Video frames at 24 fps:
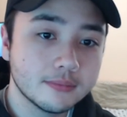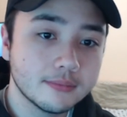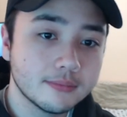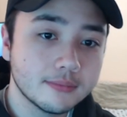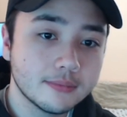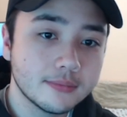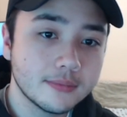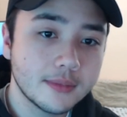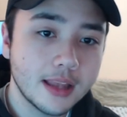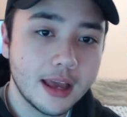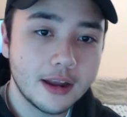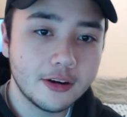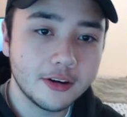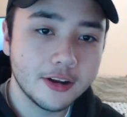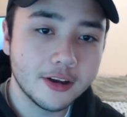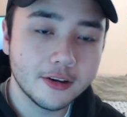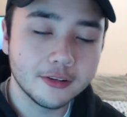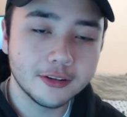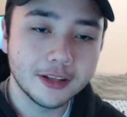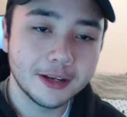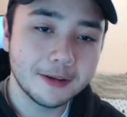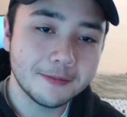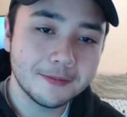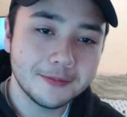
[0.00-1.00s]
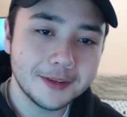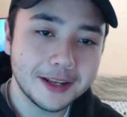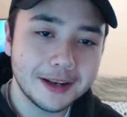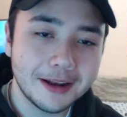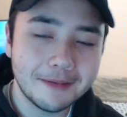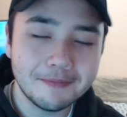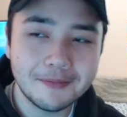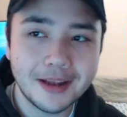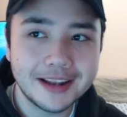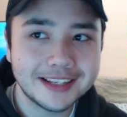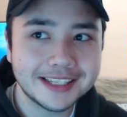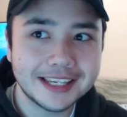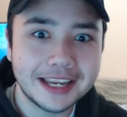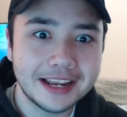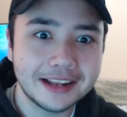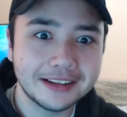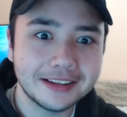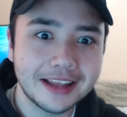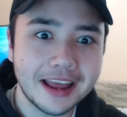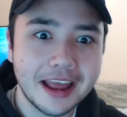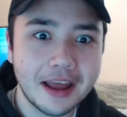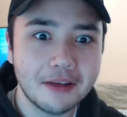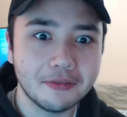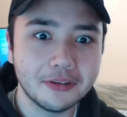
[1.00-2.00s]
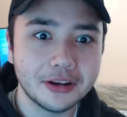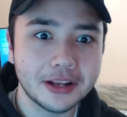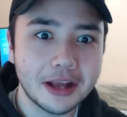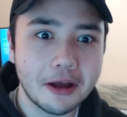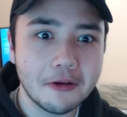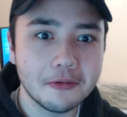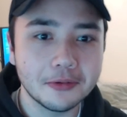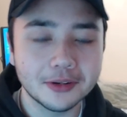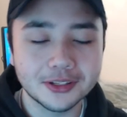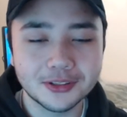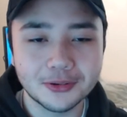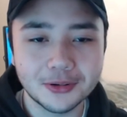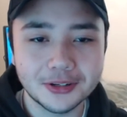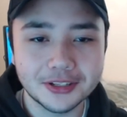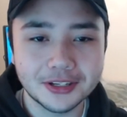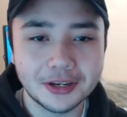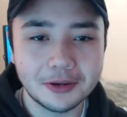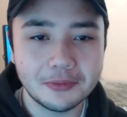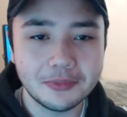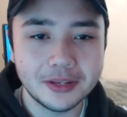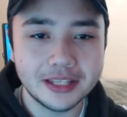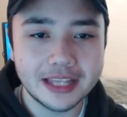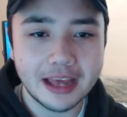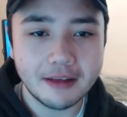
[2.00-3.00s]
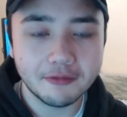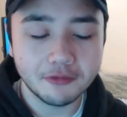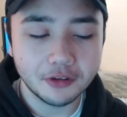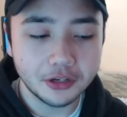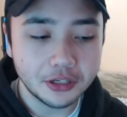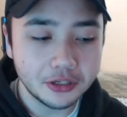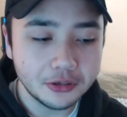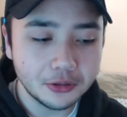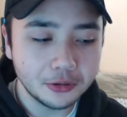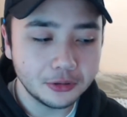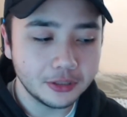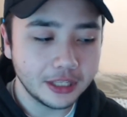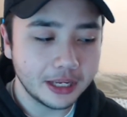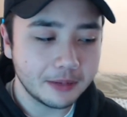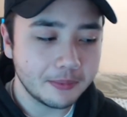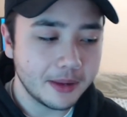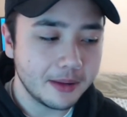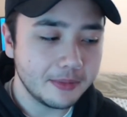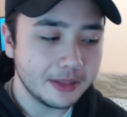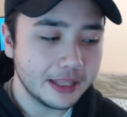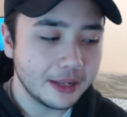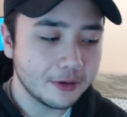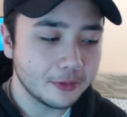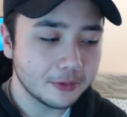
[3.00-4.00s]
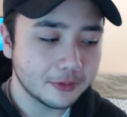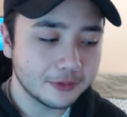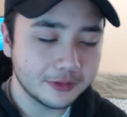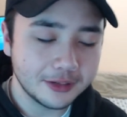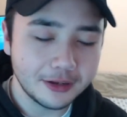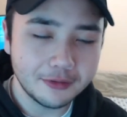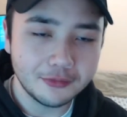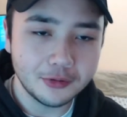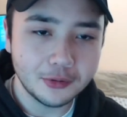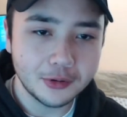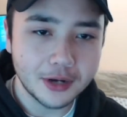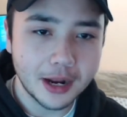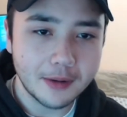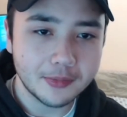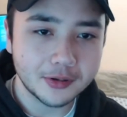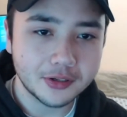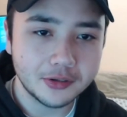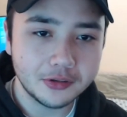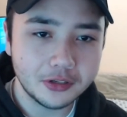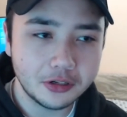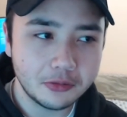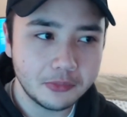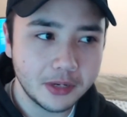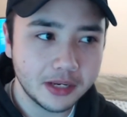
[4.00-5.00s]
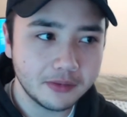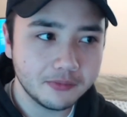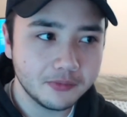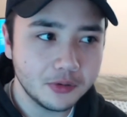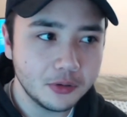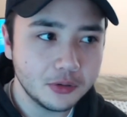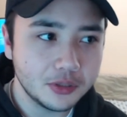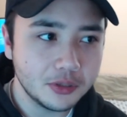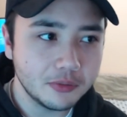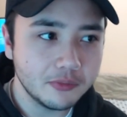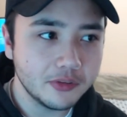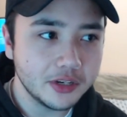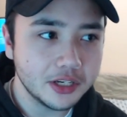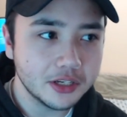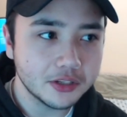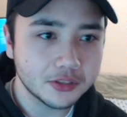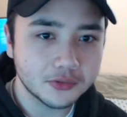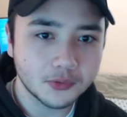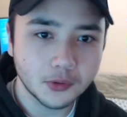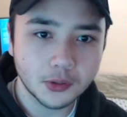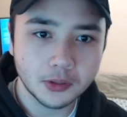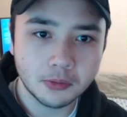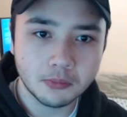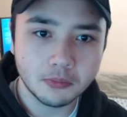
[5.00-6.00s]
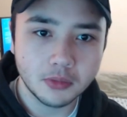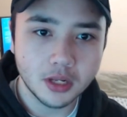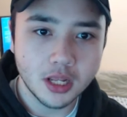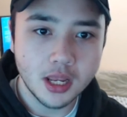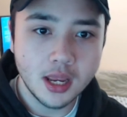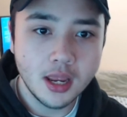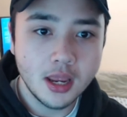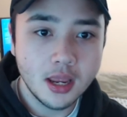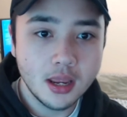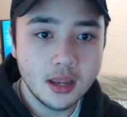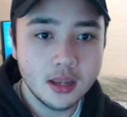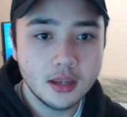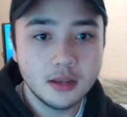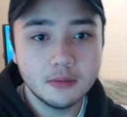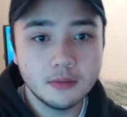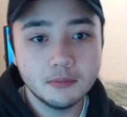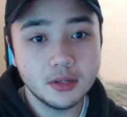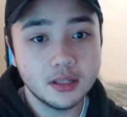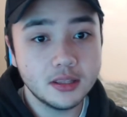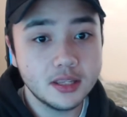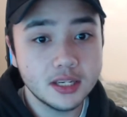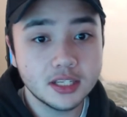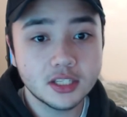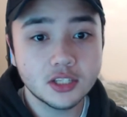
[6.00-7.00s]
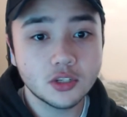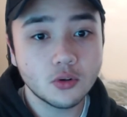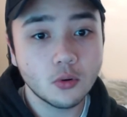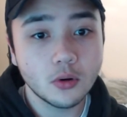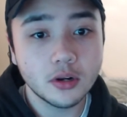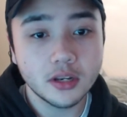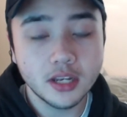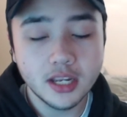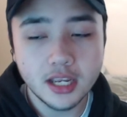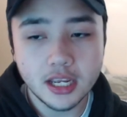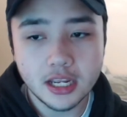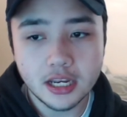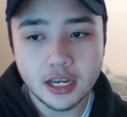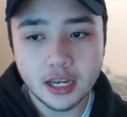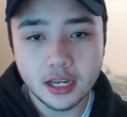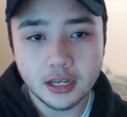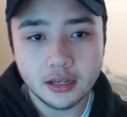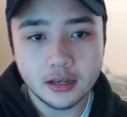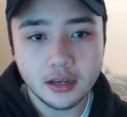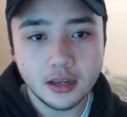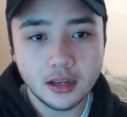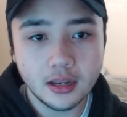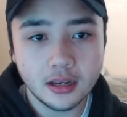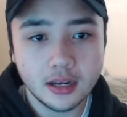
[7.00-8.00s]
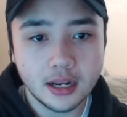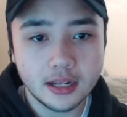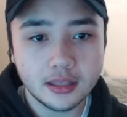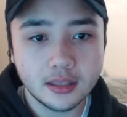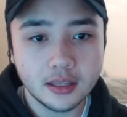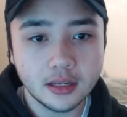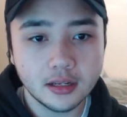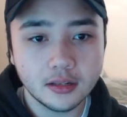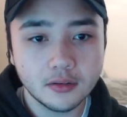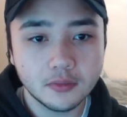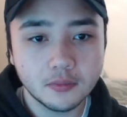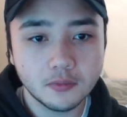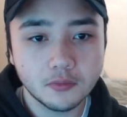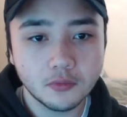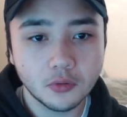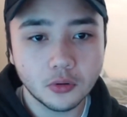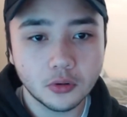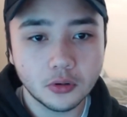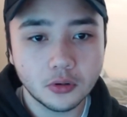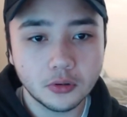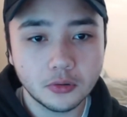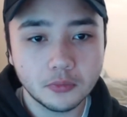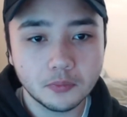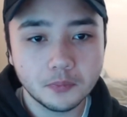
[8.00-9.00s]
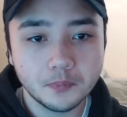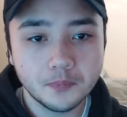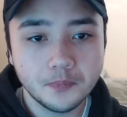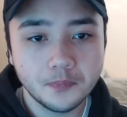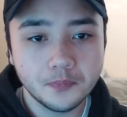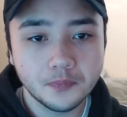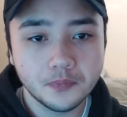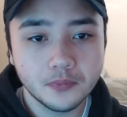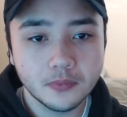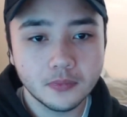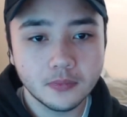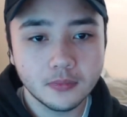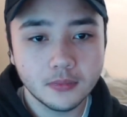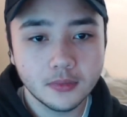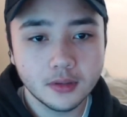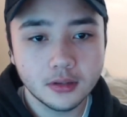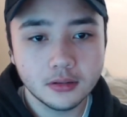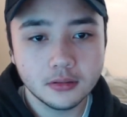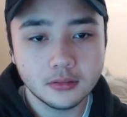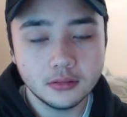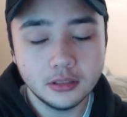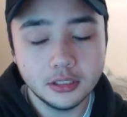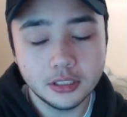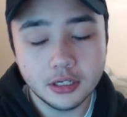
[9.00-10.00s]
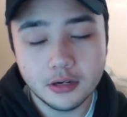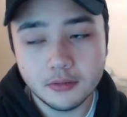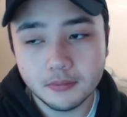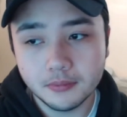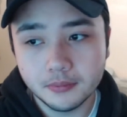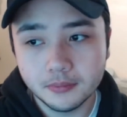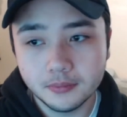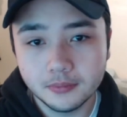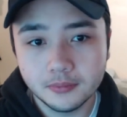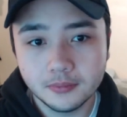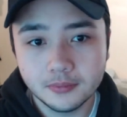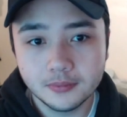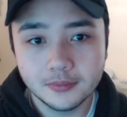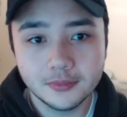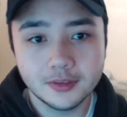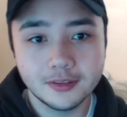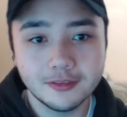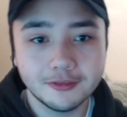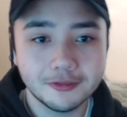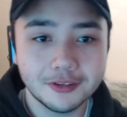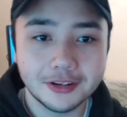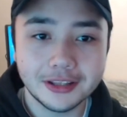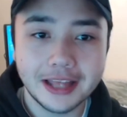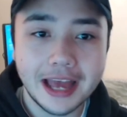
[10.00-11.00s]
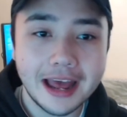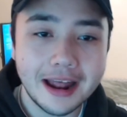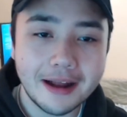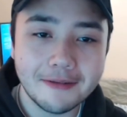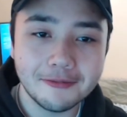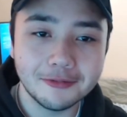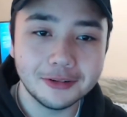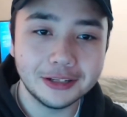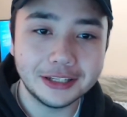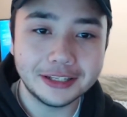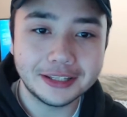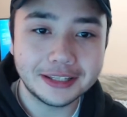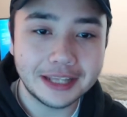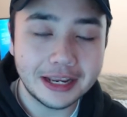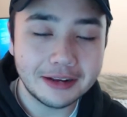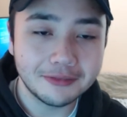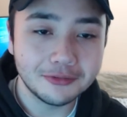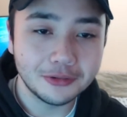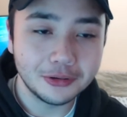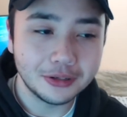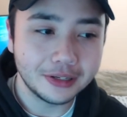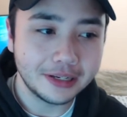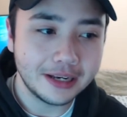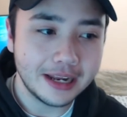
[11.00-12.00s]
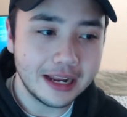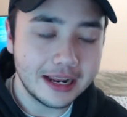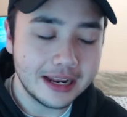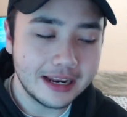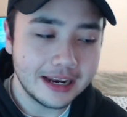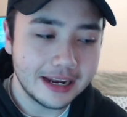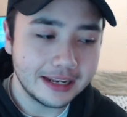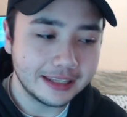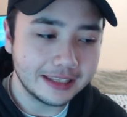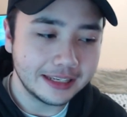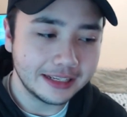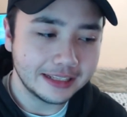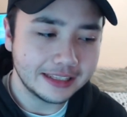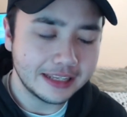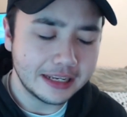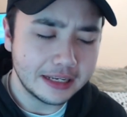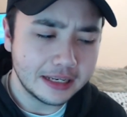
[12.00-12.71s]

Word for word: I don't know. Like, I'm not saying that every comic book store is going to be that for you. Like, maybe they don't give you an opportunity to make YouTube videos for them, but but this store did, and and I think for, you know, for that I'm really thankful, and and I think that